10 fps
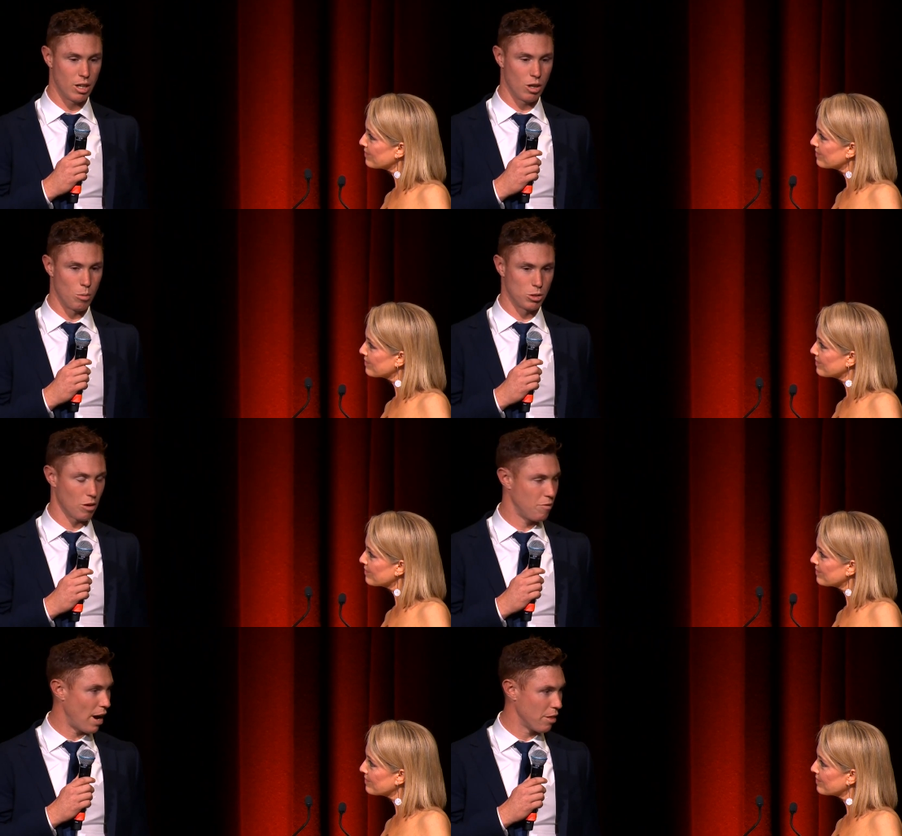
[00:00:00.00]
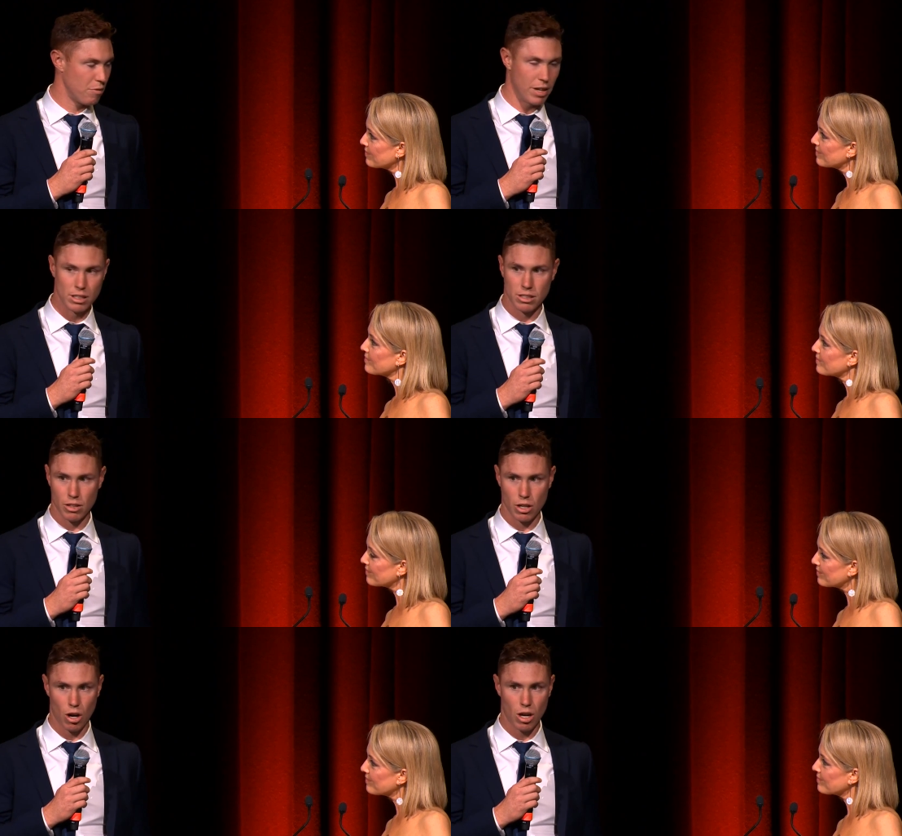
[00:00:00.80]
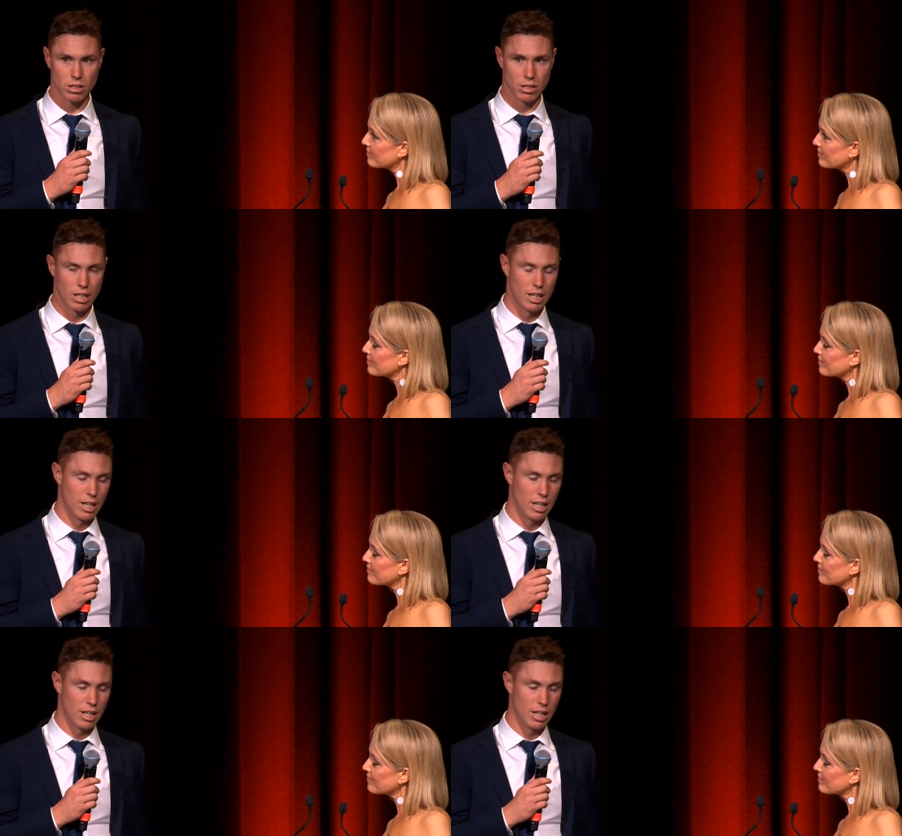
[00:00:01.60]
Speaker 1: almost like father figures to the guys. And